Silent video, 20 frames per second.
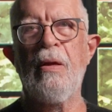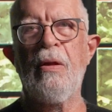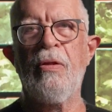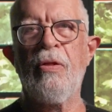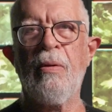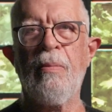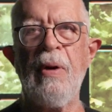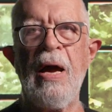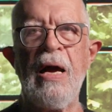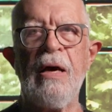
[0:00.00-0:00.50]

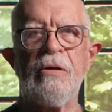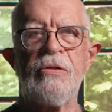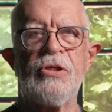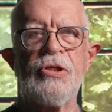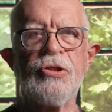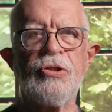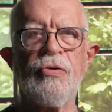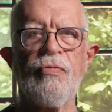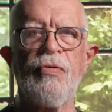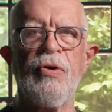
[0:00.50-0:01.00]
The mouse
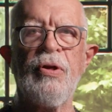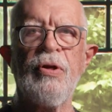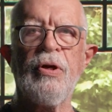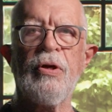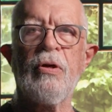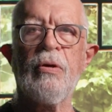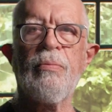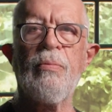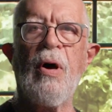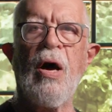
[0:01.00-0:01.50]
is a really
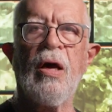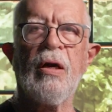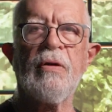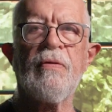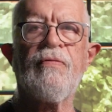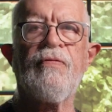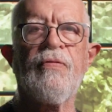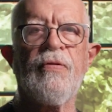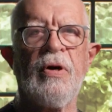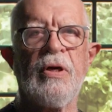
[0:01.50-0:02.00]
good
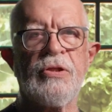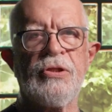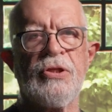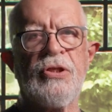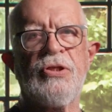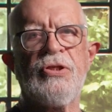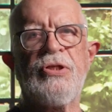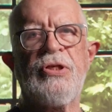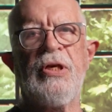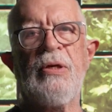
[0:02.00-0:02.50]
model for us
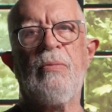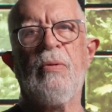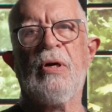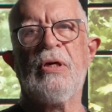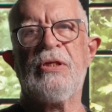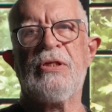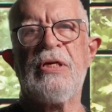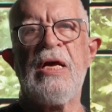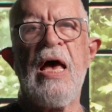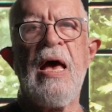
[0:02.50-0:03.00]
to see what
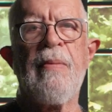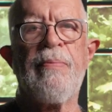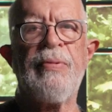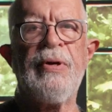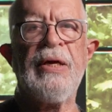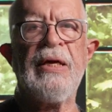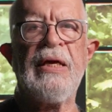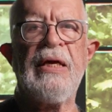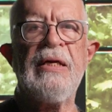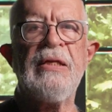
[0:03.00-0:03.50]
is
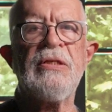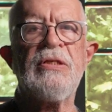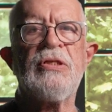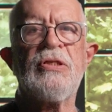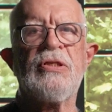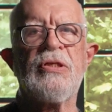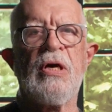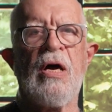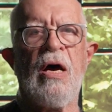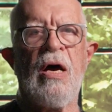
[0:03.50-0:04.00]
happening
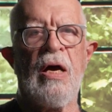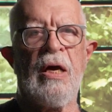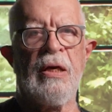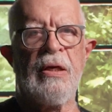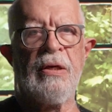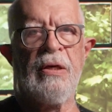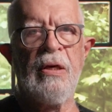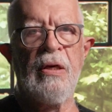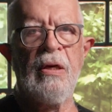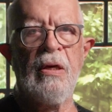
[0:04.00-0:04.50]

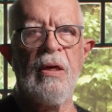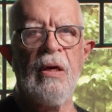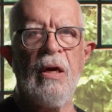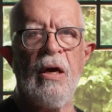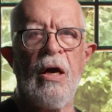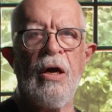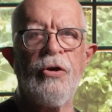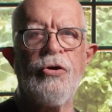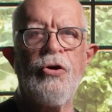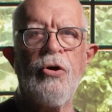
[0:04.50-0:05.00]
inside
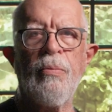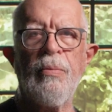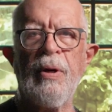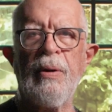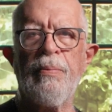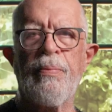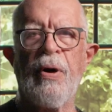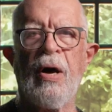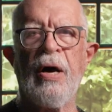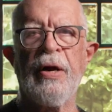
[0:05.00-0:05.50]
a
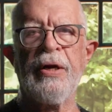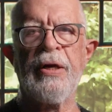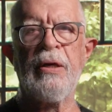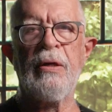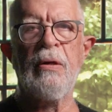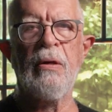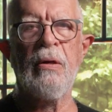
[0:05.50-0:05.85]
human body